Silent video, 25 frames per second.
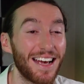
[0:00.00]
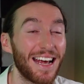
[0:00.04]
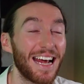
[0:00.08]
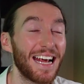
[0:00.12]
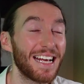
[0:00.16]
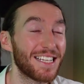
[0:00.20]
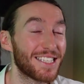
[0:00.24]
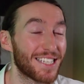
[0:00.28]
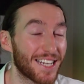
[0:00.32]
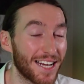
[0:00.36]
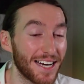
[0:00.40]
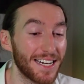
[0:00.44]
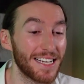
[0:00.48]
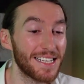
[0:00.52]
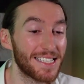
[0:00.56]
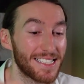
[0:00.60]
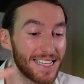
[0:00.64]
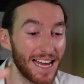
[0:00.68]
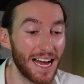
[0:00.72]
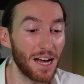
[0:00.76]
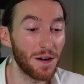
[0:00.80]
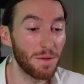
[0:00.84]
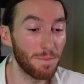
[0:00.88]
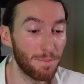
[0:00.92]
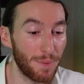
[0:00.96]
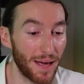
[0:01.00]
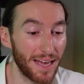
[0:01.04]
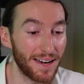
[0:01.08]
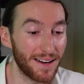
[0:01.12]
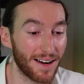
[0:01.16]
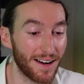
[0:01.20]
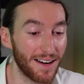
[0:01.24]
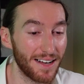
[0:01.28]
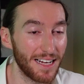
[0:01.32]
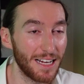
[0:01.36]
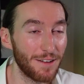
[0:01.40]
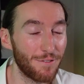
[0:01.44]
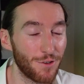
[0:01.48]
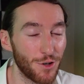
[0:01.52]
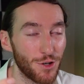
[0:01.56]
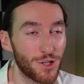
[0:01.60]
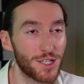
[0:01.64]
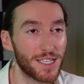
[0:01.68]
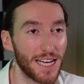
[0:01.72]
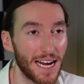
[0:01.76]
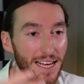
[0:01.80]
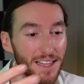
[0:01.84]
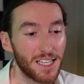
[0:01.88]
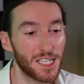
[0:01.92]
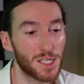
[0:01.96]
It's going to sound better if you
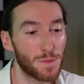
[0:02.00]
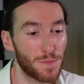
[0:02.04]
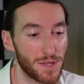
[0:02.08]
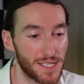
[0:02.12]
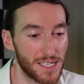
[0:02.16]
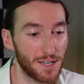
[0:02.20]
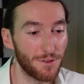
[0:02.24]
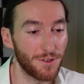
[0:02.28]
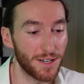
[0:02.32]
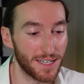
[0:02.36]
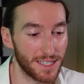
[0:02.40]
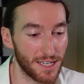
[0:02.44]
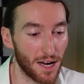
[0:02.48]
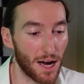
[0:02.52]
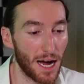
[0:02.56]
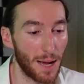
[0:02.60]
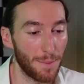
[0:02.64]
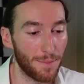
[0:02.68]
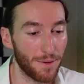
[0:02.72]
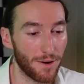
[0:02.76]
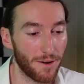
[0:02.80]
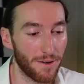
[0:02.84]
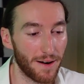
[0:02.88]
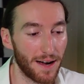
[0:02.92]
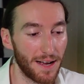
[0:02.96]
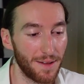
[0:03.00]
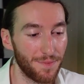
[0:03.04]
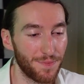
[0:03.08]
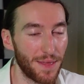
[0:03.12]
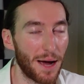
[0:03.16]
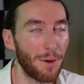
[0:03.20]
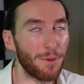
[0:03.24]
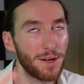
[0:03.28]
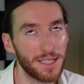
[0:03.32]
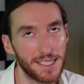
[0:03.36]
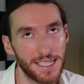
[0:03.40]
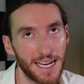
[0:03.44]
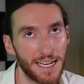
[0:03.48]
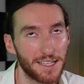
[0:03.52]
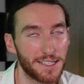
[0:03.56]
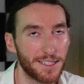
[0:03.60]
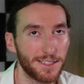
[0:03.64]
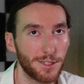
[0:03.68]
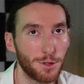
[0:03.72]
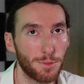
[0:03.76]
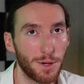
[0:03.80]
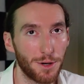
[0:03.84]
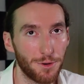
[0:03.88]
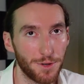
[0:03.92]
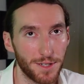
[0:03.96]
say the specific type, all right? That one sounds a
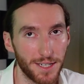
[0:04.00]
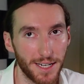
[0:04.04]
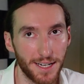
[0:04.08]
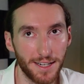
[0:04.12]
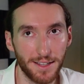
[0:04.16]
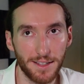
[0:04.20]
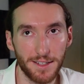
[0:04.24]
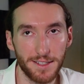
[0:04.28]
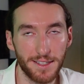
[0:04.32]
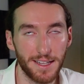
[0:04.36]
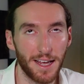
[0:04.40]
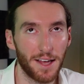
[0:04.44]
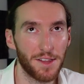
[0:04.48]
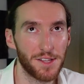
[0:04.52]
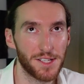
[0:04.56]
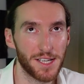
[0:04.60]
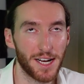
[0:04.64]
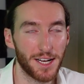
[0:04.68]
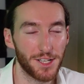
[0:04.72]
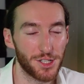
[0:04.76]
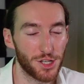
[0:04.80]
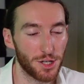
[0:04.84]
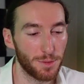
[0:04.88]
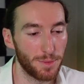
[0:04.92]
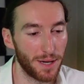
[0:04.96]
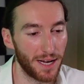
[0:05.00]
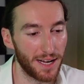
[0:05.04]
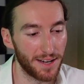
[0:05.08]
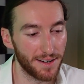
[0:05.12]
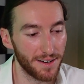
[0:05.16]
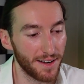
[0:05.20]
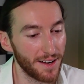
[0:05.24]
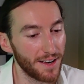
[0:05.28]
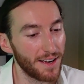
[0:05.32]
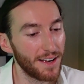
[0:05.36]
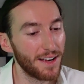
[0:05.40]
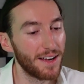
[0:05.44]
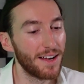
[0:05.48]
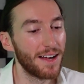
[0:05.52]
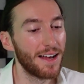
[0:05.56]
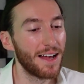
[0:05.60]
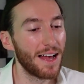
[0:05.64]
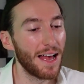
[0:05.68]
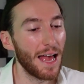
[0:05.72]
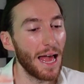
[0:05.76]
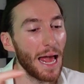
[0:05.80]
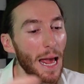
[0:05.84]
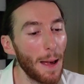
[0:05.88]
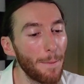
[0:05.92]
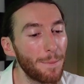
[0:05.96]
little bit ridiculous. The others aren't so bad.
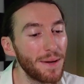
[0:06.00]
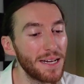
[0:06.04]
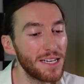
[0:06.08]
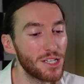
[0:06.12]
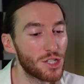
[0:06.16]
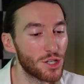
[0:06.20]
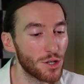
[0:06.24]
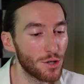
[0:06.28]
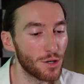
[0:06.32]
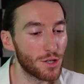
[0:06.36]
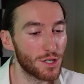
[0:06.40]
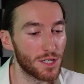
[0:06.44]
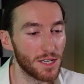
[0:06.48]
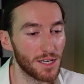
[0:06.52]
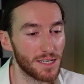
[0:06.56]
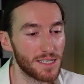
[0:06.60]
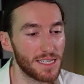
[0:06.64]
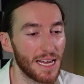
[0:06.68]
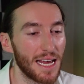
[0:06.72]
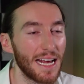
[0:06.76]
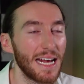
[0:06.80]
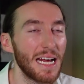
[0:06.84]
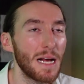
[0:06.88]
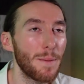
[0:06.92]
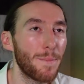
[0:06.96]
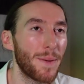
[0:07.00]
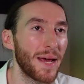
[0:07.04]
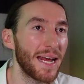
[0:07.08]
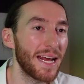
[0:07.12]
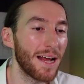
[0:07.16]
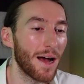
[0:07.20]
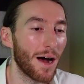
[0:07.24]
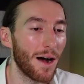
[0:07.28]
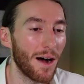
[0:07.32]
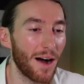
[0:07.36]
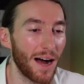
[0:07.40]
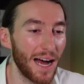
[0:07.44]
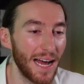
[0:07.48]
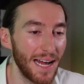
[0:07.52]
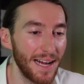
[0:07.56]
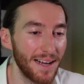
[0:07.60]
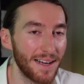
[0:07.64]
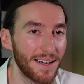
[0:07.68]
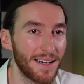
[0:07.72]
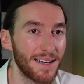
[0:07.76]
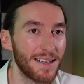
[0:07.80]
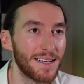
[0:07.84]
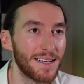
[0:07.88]
Epizeuxis, Epizeuxis.